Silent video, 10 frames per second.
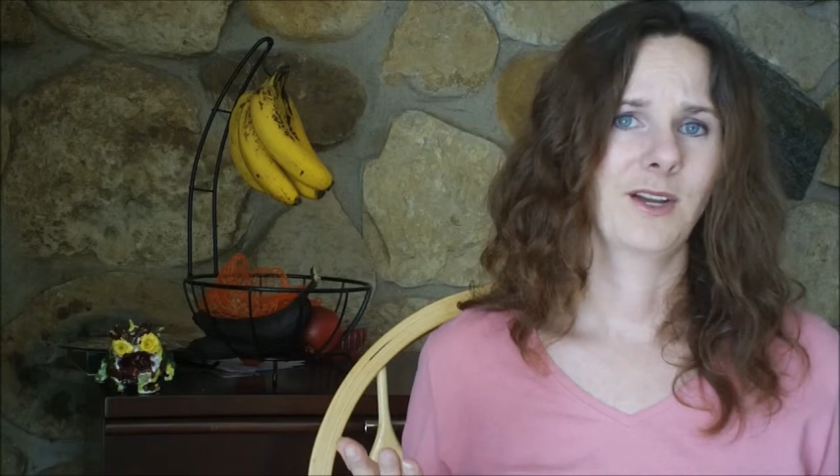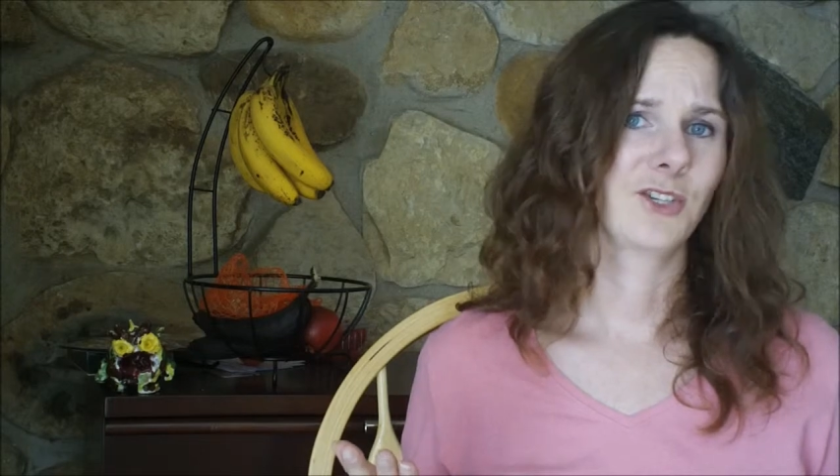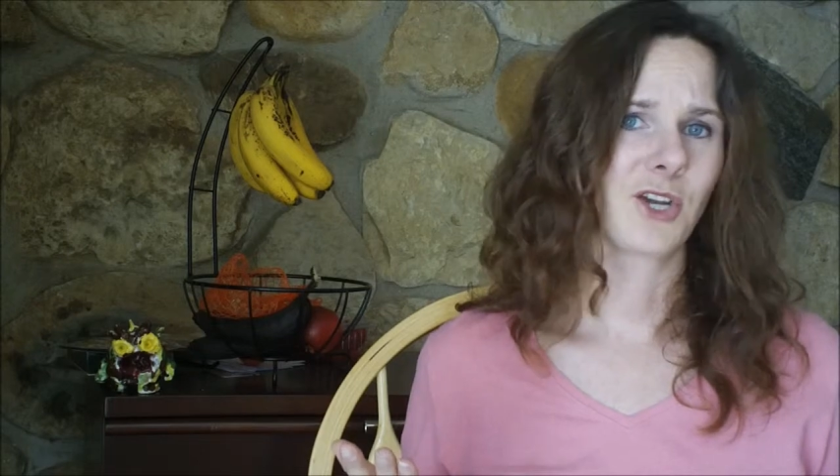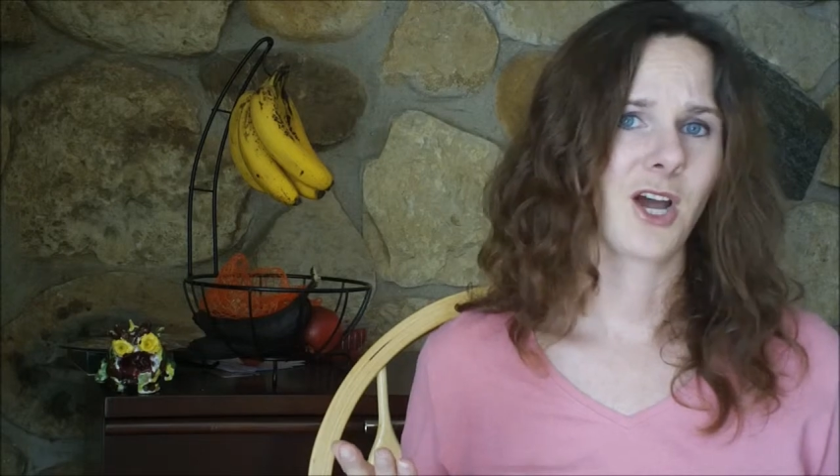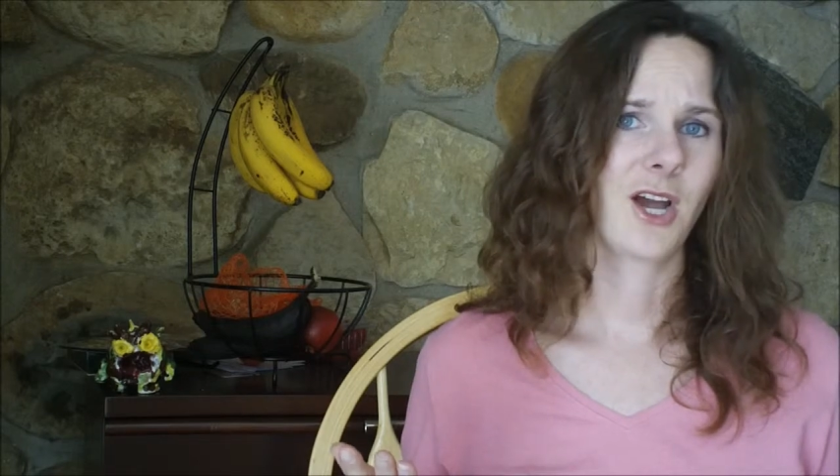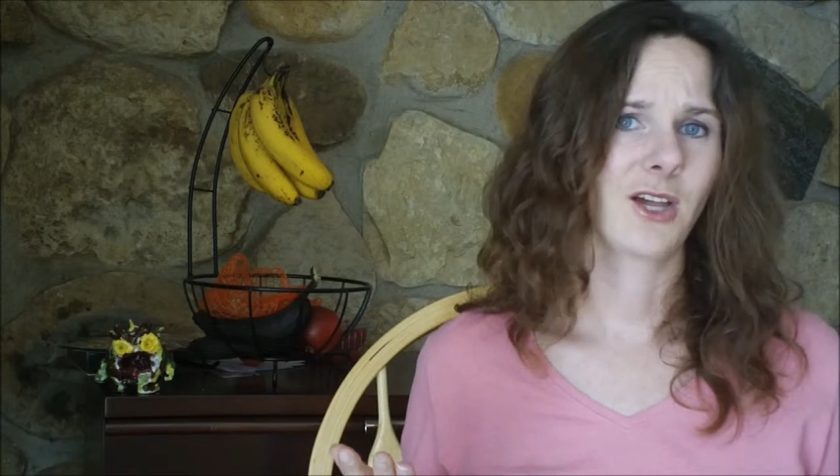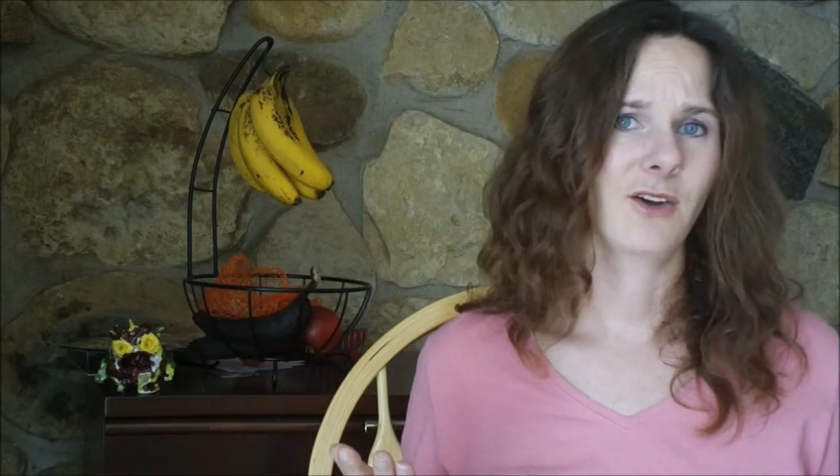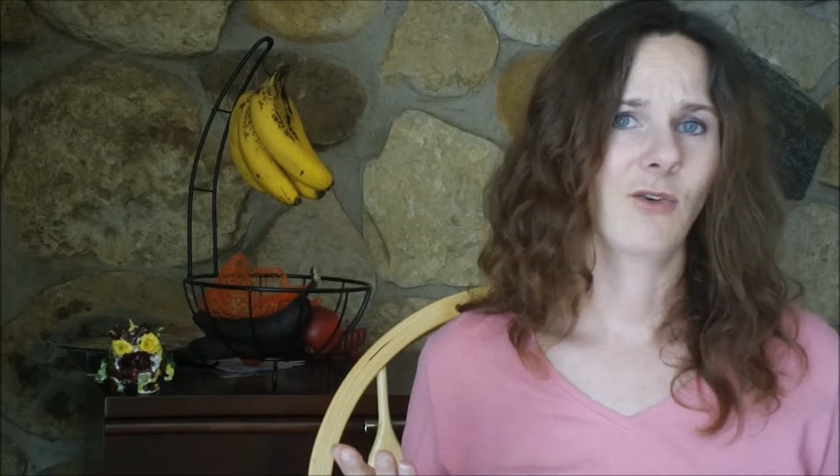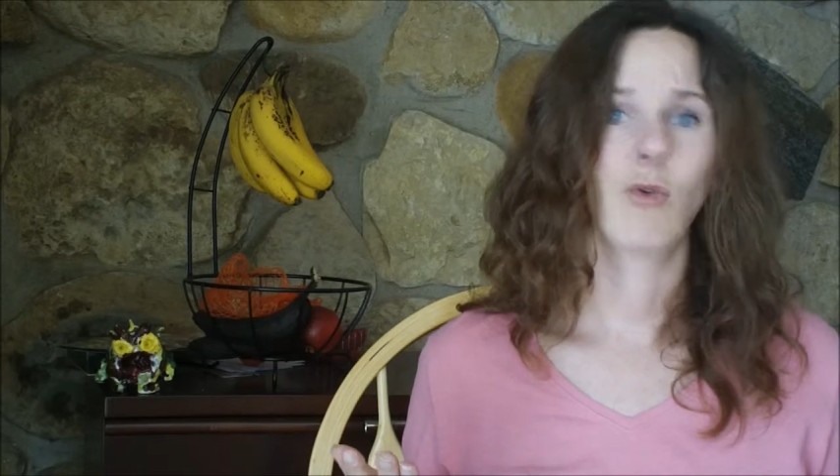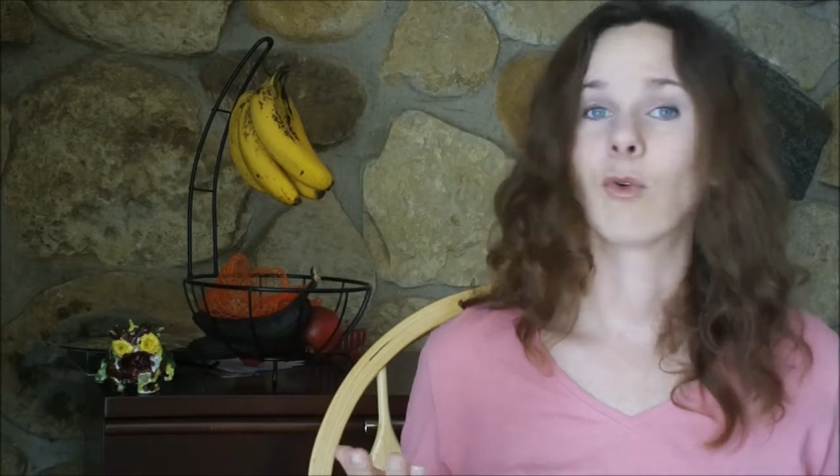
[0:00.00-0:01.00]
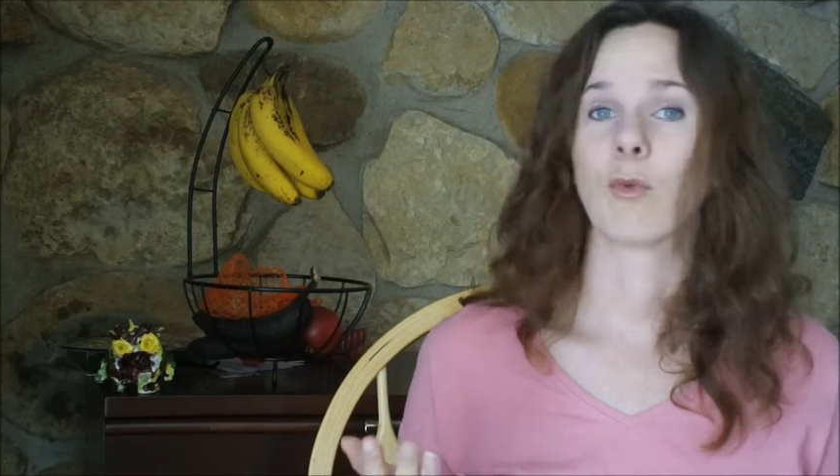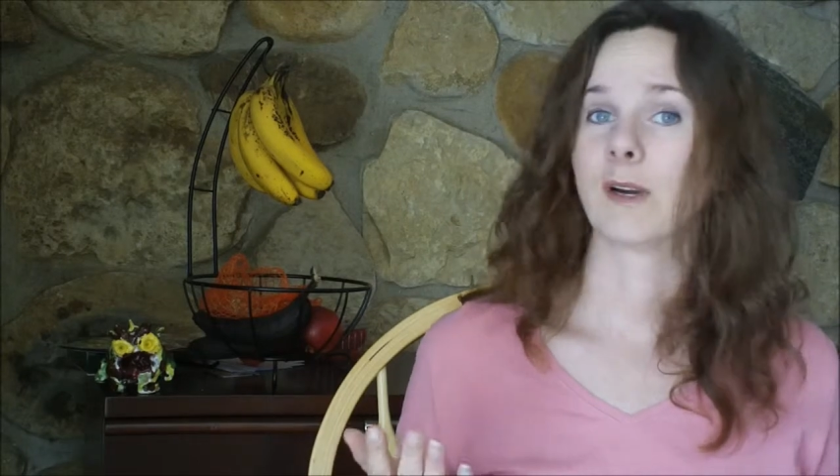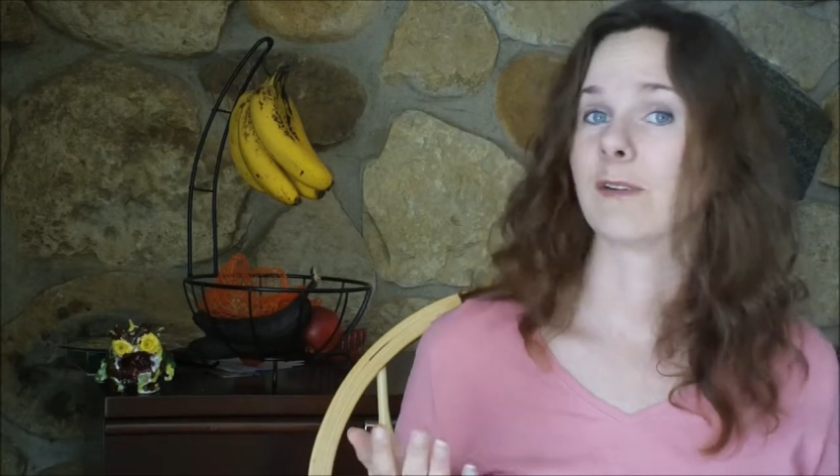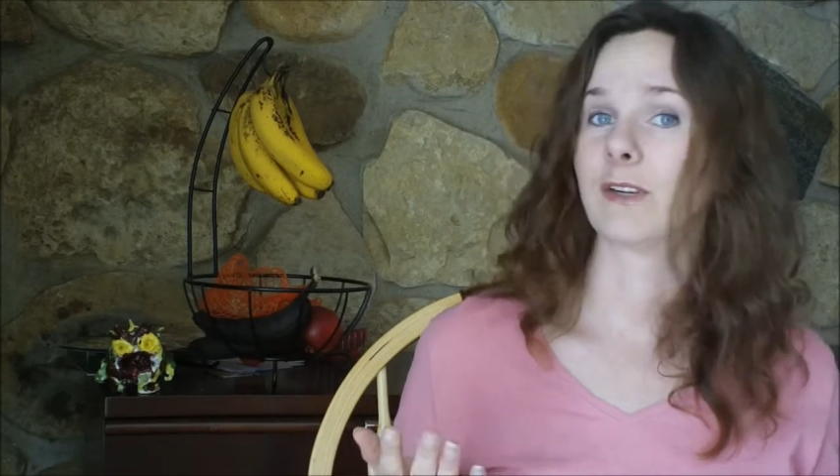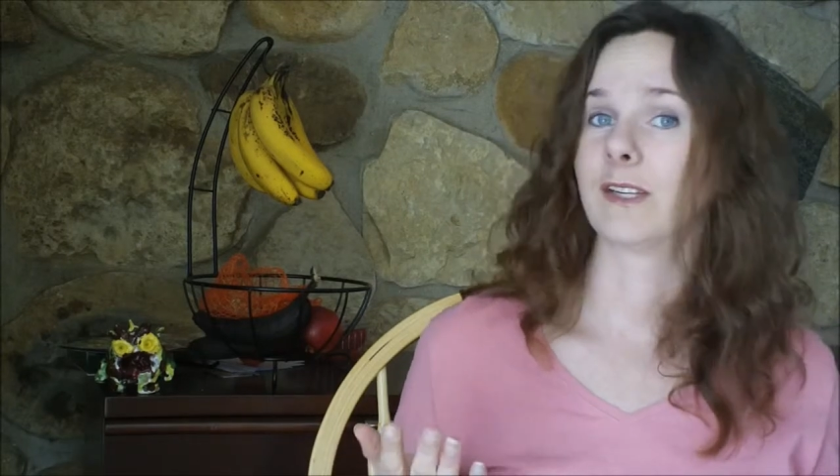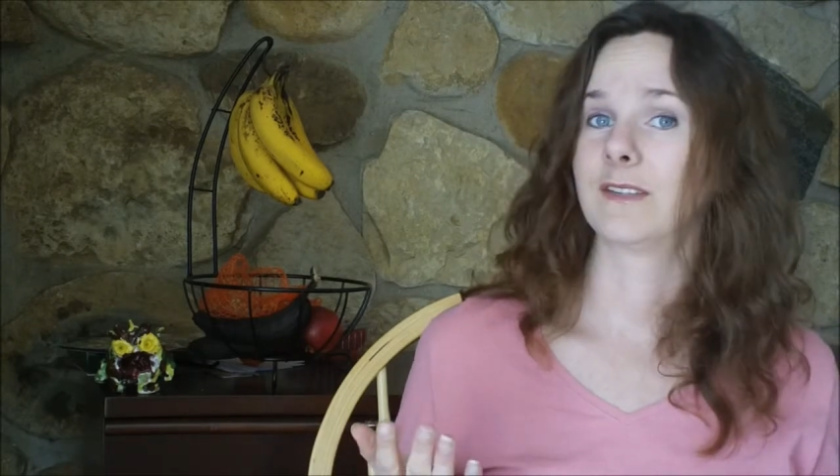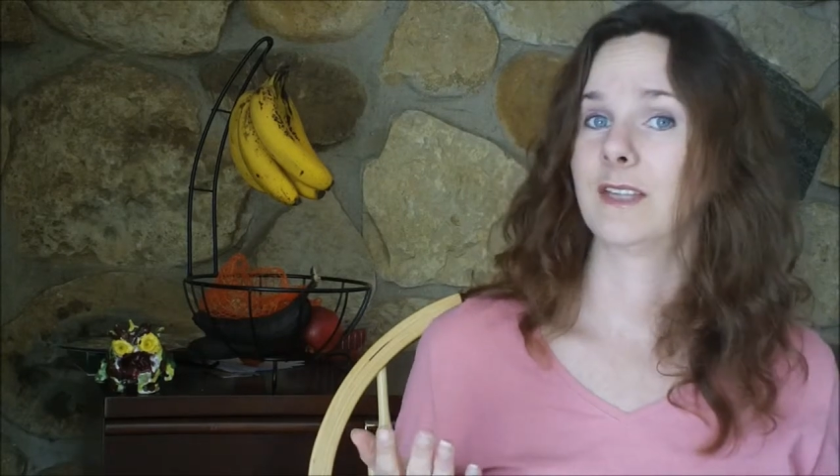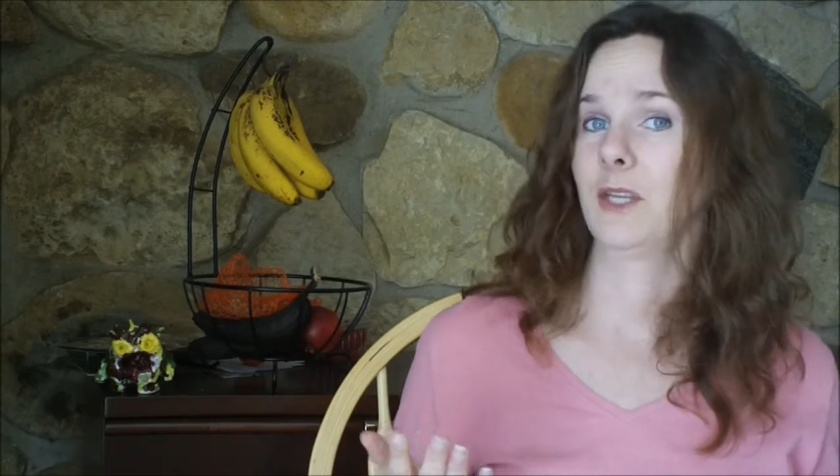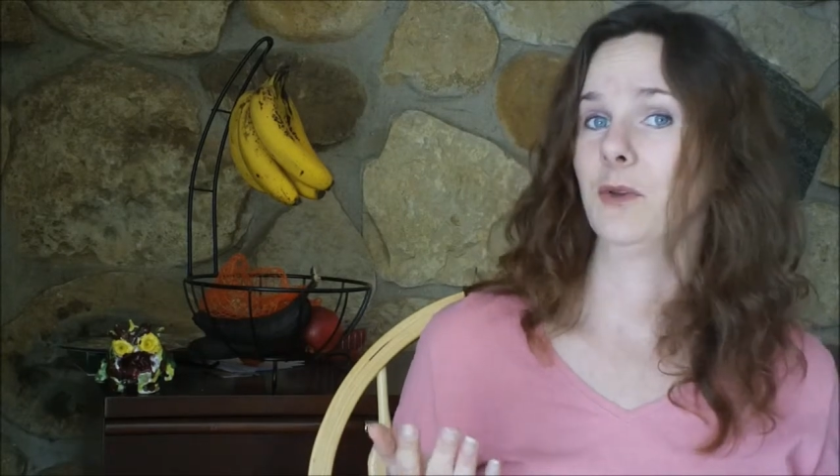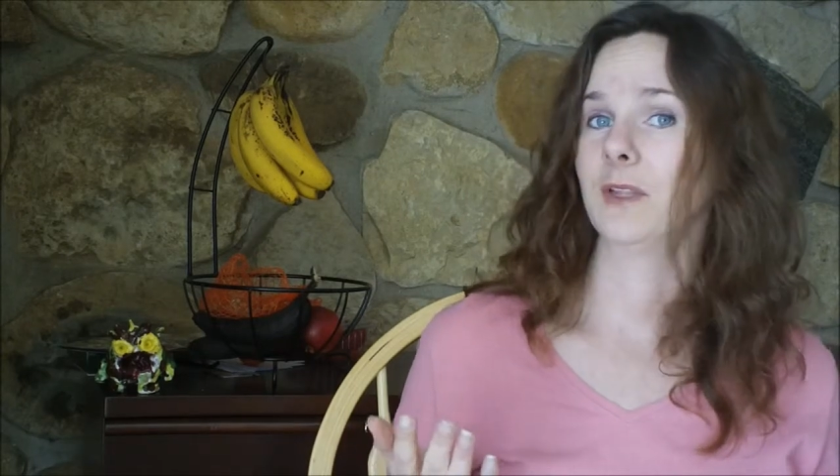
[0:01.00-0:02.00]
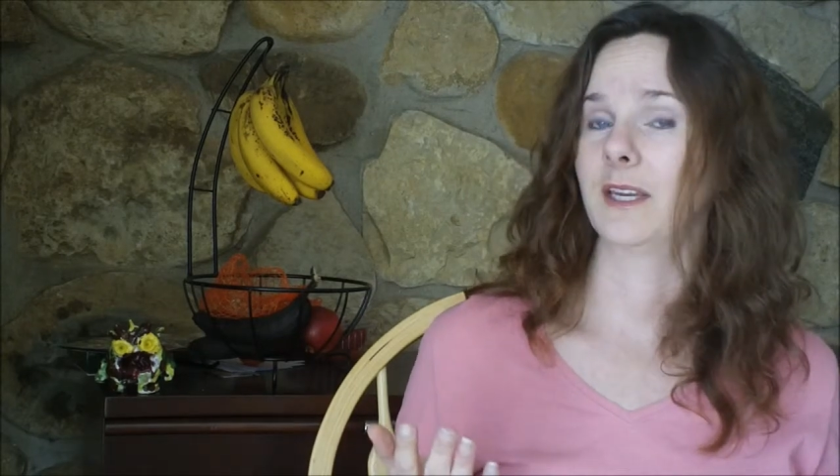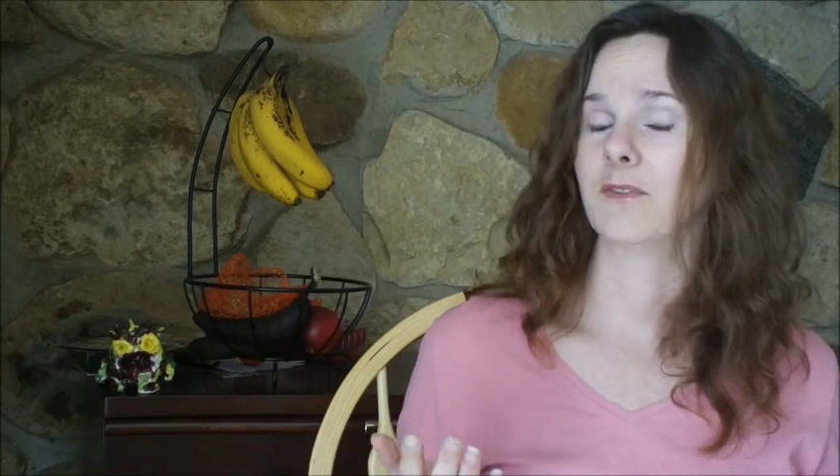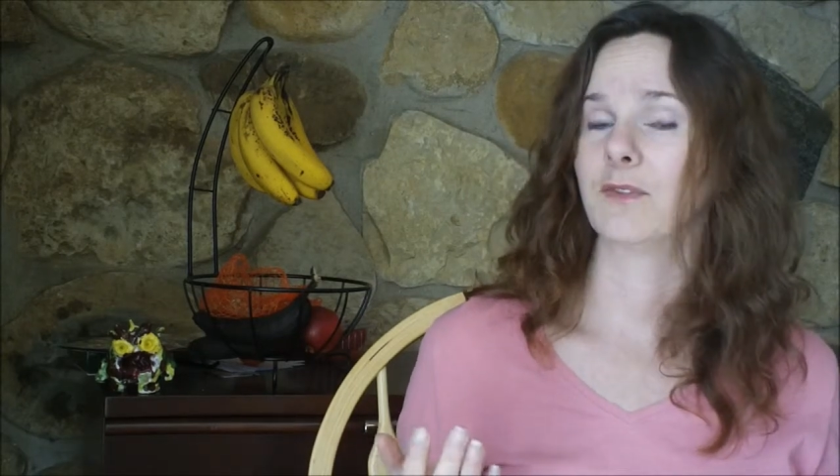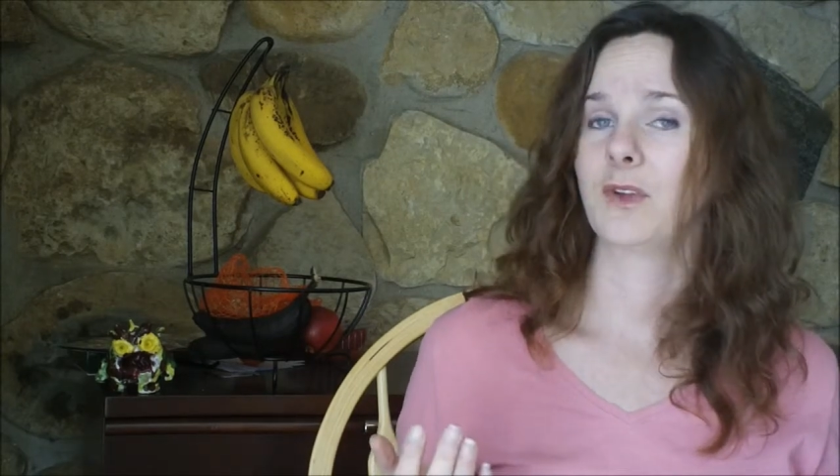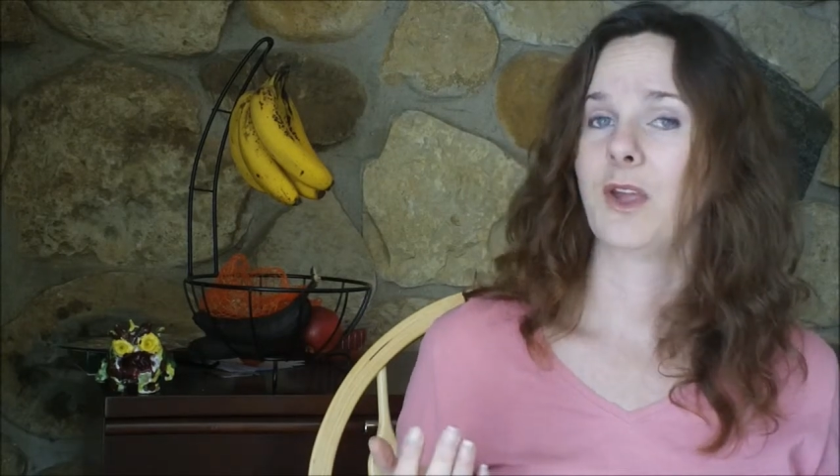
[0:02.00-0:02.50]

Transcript: in Chicago or wherever it is that you live?